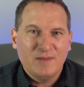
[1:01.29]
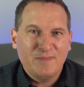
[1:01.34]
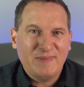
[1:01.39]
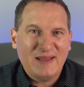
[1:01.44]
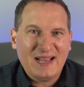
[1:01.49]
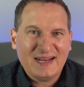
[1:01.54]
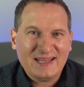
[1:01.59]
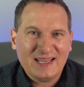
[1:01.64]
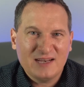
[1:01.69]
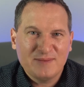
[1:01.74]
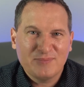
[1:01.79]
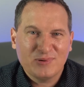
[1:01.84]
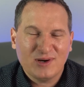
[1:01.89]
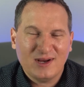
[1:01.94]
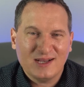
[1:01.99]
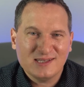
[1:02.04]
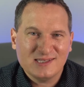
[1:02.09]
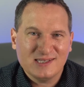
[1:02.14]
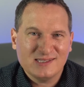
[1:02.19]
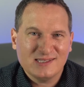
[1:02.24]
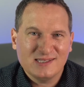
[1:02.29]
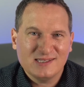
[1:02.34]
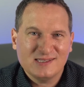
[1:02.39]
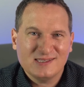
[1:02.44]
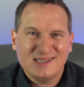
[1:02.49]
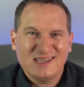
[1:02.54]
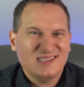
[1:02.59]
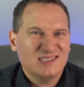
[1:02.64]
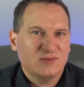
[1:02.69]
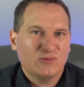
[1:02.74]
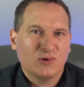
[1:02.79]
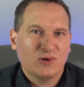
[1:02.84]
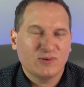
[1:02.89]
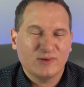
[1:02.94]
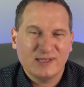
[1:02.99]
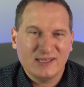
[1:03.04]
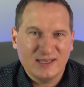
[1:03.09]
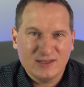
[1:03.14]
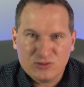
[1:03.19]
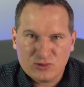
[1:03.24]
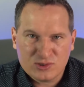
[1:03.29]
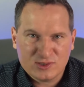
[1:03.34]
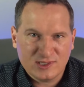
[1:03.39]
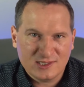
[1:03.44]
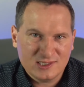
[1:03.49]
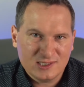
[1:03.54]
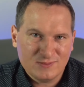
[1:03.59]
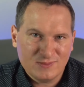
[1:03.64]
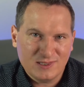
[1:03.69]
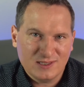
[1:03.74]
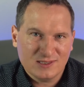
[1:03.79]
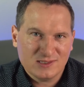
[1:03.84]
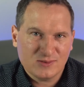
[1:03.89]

back-end processes, things that weren't really interesting to me.